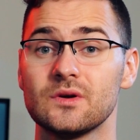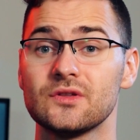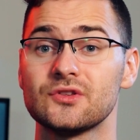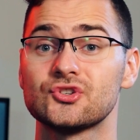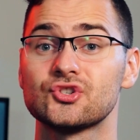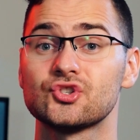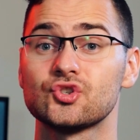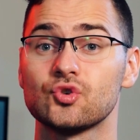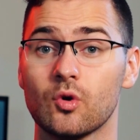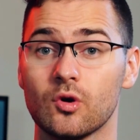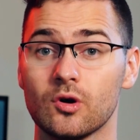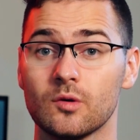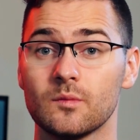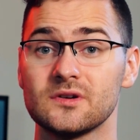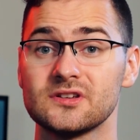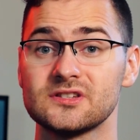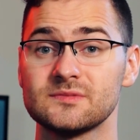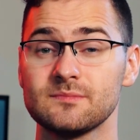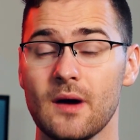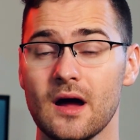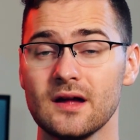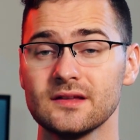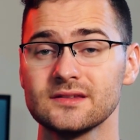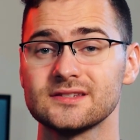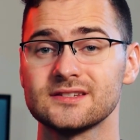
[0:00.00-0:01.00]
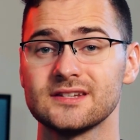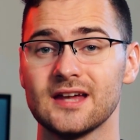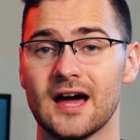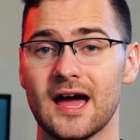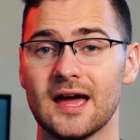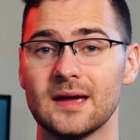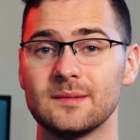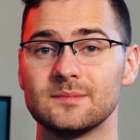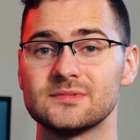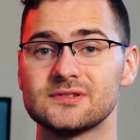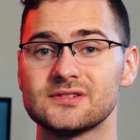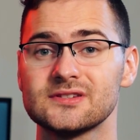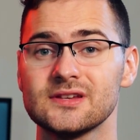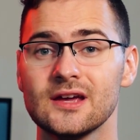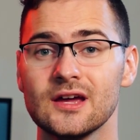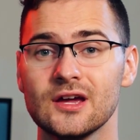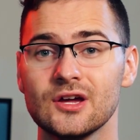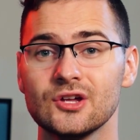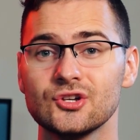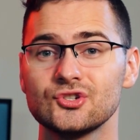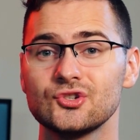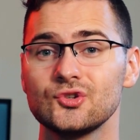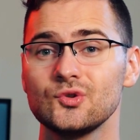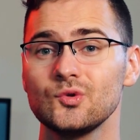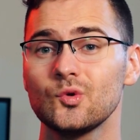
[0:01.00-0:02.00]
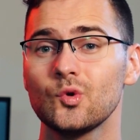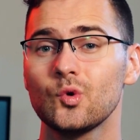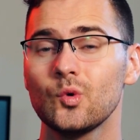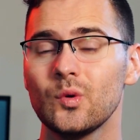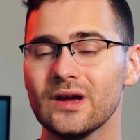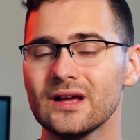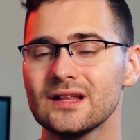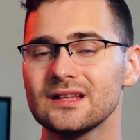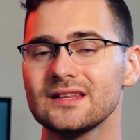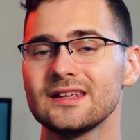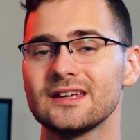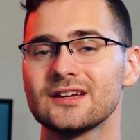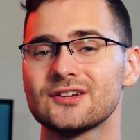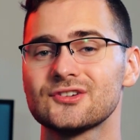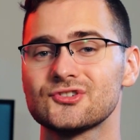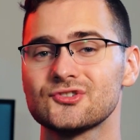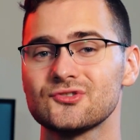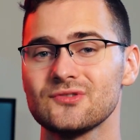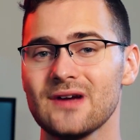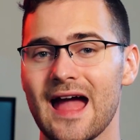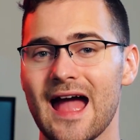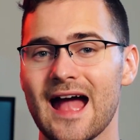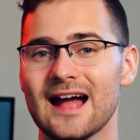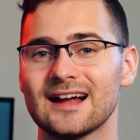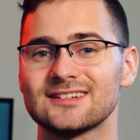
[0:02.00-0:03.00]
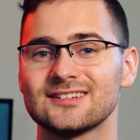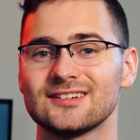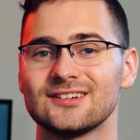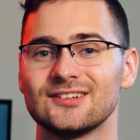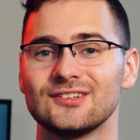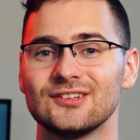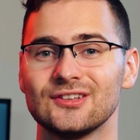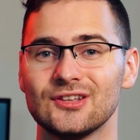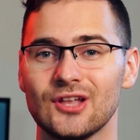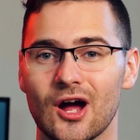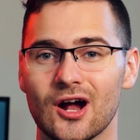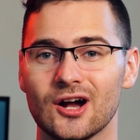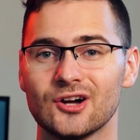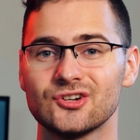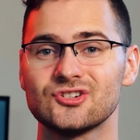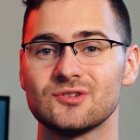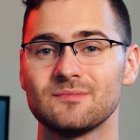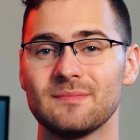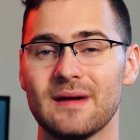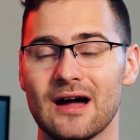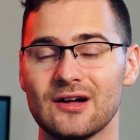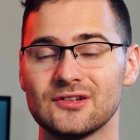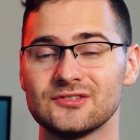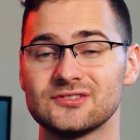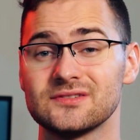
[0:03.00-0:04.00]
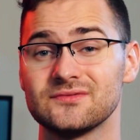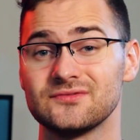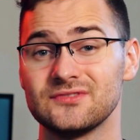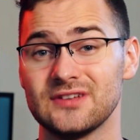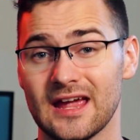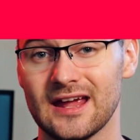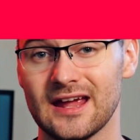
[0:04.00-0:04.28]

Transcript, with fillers: with short response times to quickly extract large amounts of